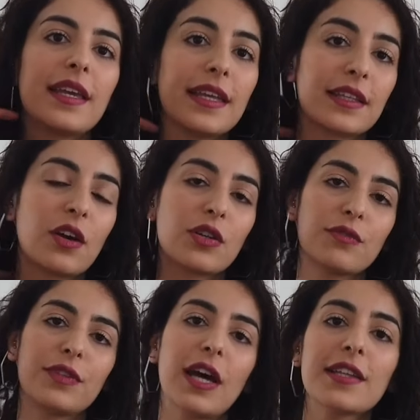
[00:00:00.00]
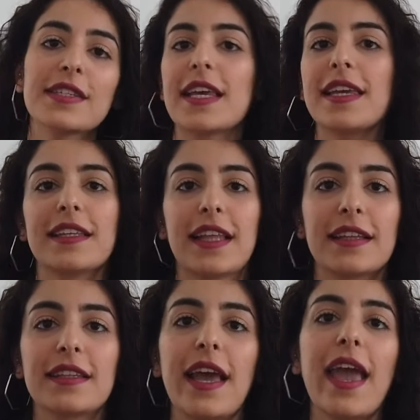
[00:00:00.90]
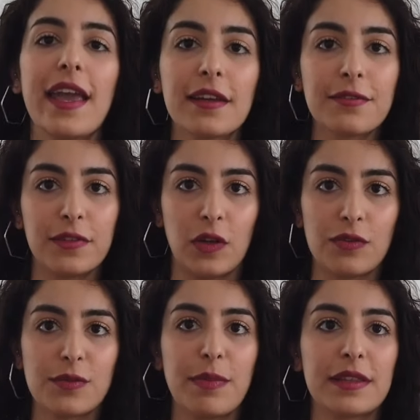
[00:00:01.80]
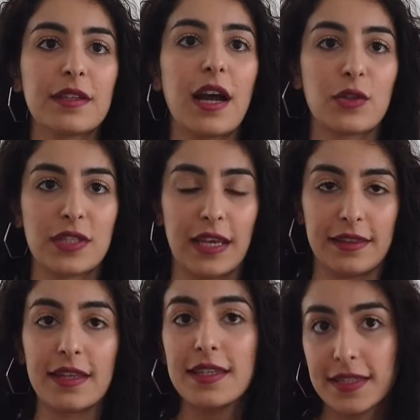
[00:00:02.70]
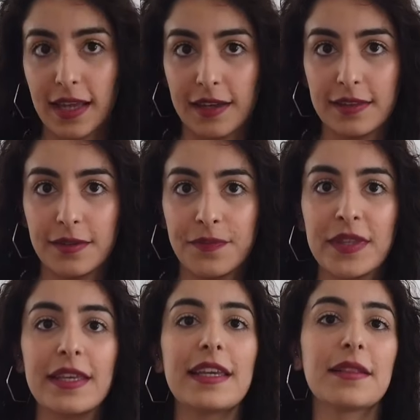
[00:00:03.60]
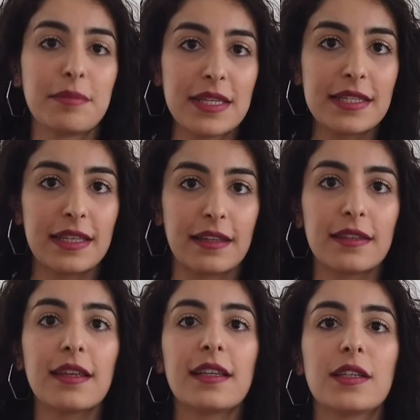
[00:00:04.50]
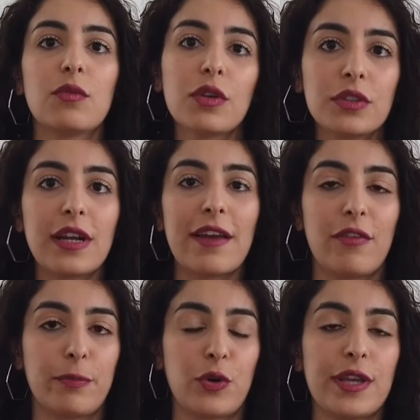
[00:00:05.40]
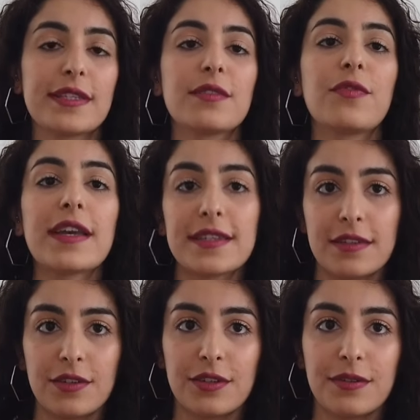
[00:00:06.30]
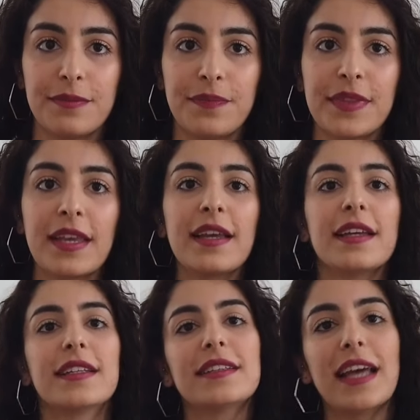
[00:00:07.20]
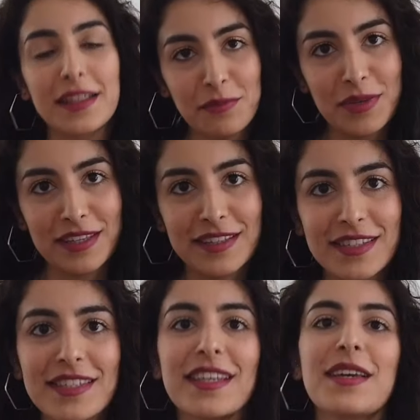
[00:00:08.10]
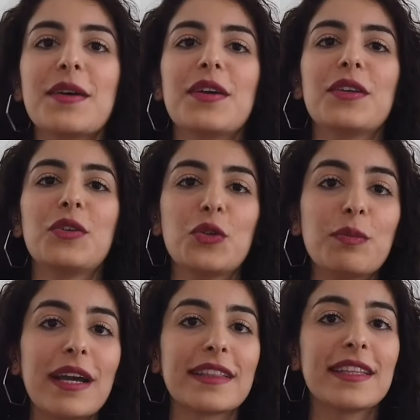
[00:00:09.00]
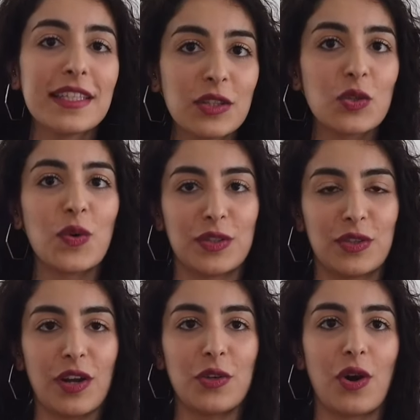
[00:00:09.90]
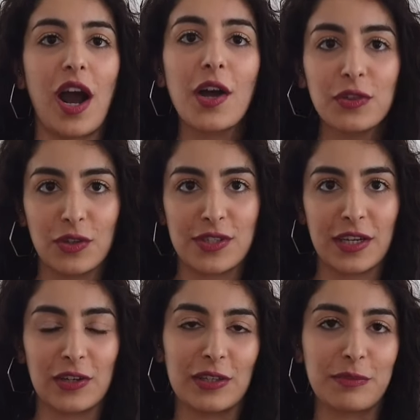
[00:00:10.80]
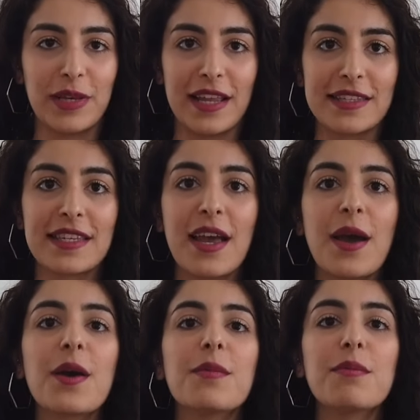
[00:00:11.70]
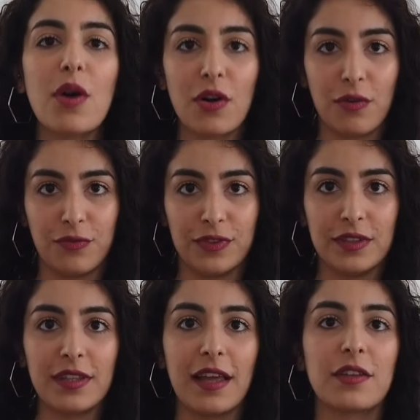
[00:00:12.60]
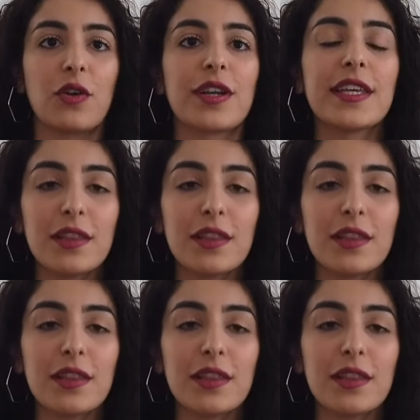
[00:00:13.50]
It goes without saying that the air flows better outside than inside. It means that the water evaporates faster. That means you might need to water your outdoor succulent plants more often than your